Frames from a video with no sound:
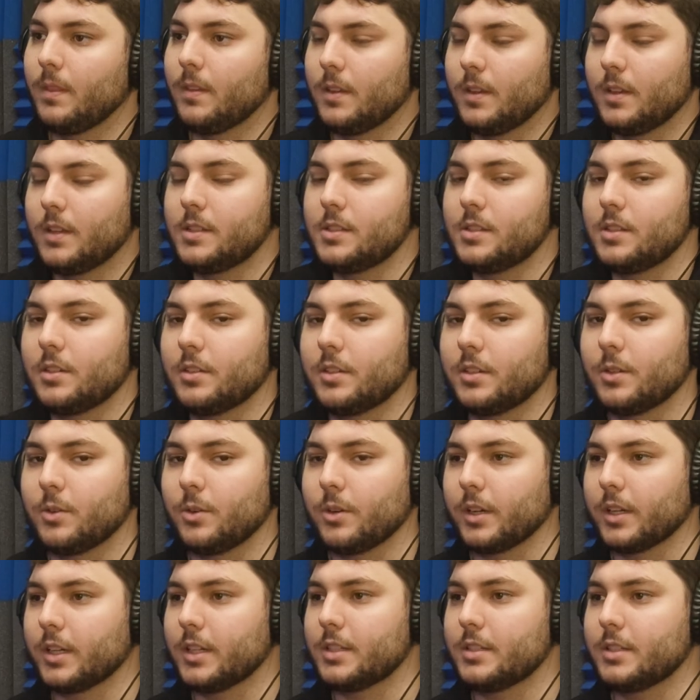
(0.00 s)
Is there an
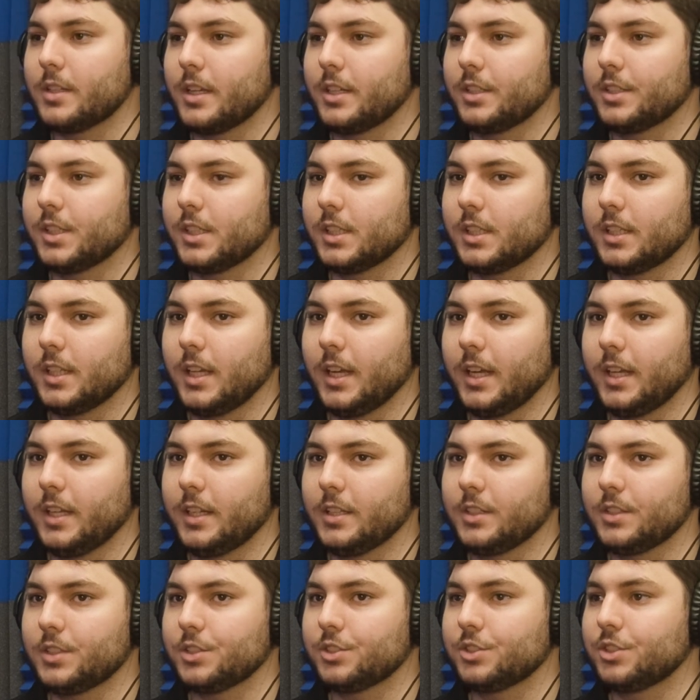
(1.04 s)
organization that is
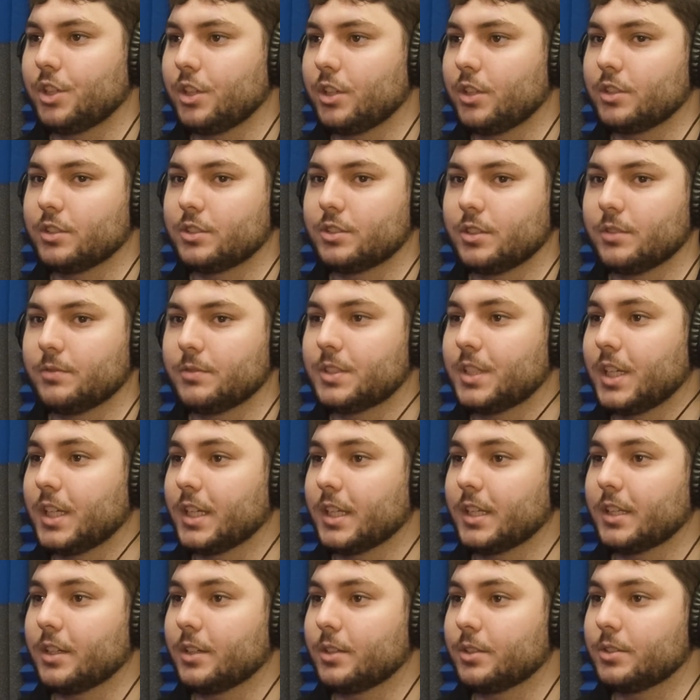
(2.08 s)
in charge of setting
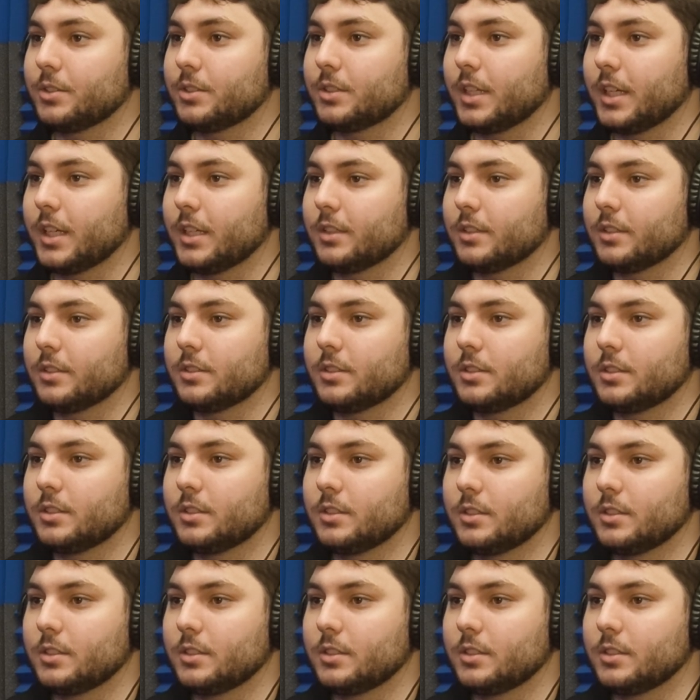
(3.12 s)
those standards?